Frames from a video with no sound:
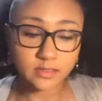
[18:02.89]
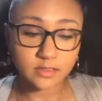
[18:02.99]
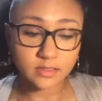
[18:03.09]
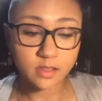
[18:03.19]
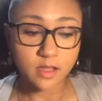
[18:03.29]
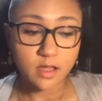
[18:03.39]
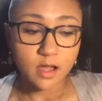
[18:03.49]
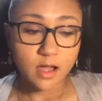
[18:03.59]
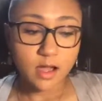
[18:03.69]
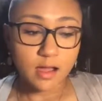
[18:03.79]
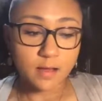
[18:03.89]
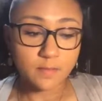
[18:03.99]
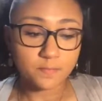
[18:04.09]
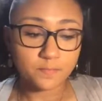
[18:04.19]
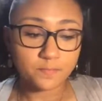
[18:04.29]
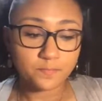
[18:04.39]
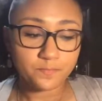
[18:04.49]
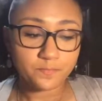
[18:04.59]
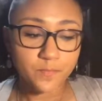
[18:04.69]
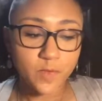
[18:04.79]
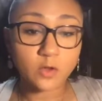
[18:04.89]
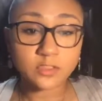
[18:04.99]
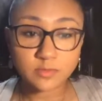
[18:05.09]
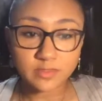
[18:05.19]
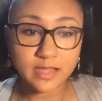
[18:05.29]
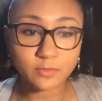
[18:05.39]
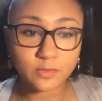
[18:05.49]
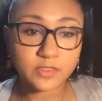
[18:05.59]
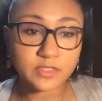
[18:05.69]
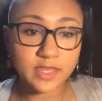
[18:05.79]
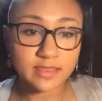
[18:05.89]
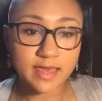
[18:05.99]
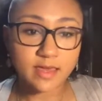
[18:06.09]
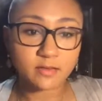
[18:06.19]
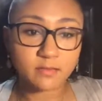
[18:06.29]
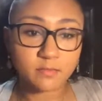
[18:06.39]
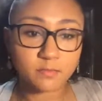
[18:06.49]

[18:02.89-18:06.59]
And ultimately, I will say that